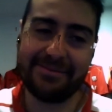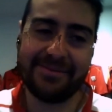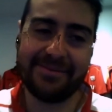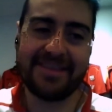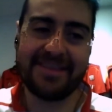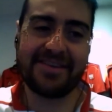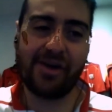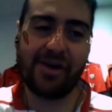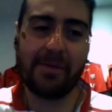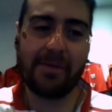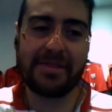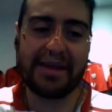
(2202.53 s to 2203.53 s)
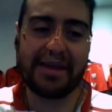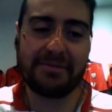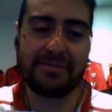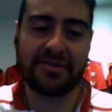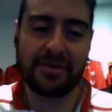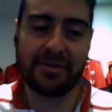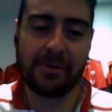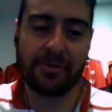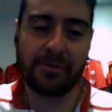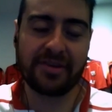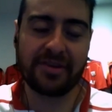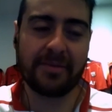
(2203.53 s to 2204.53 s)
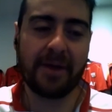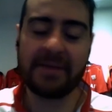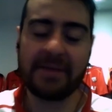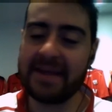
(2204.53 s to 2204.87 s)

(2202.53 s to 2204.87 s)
it's the common thing with Zoom calls at the moment.